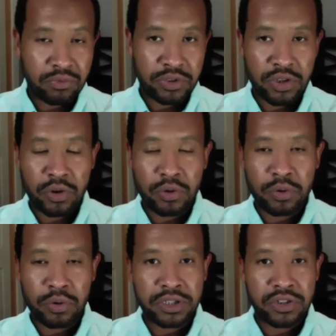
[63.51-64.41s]

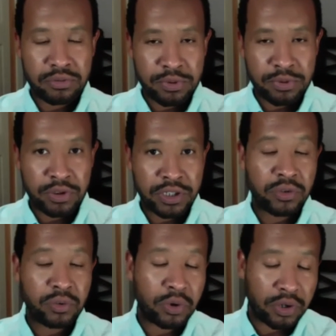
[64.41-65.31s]
and contributing
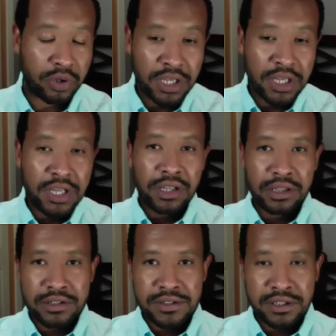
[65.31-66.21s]
or
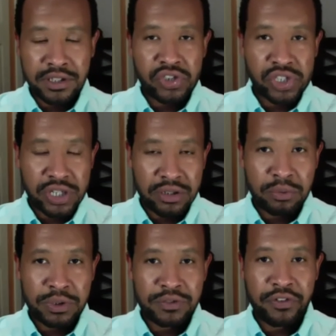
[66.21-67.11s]
listening and sharing
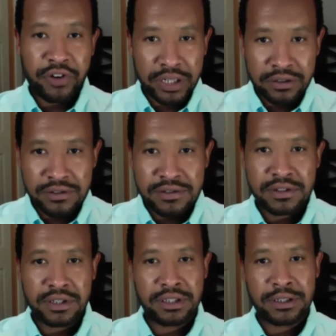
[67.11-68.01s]
with friends.